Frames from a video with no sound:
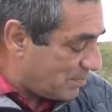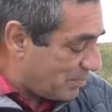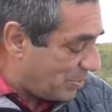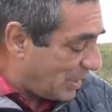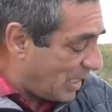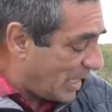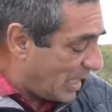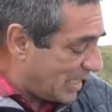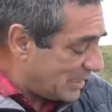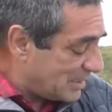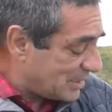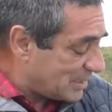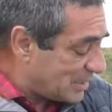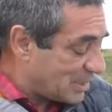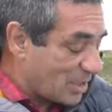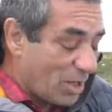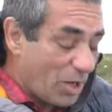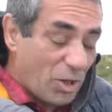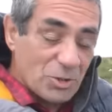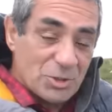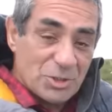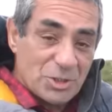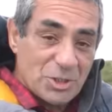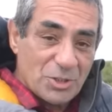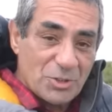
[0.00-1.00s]
placed
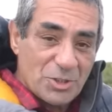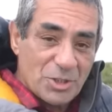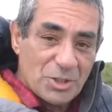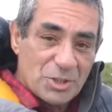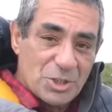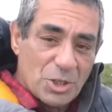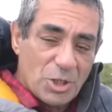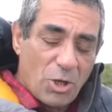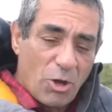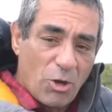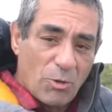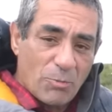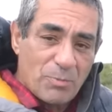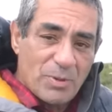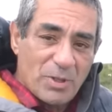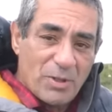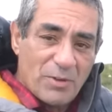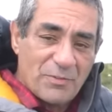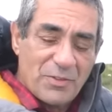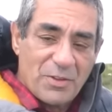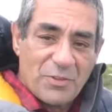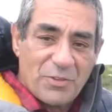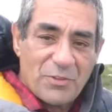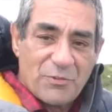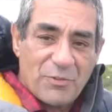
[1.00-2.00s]
onto the top
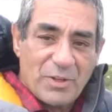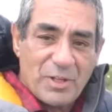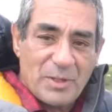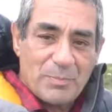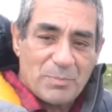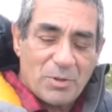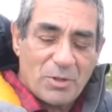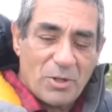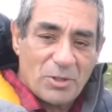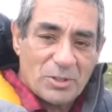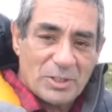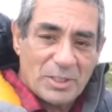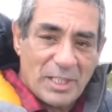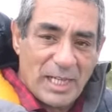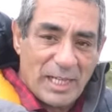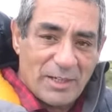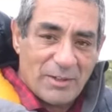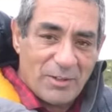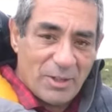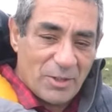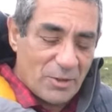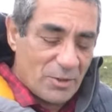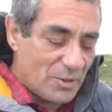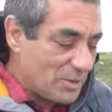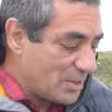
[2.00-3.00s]
of the three-pronged
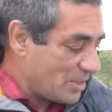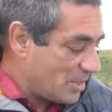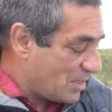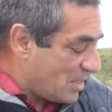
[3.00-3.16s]
arrow.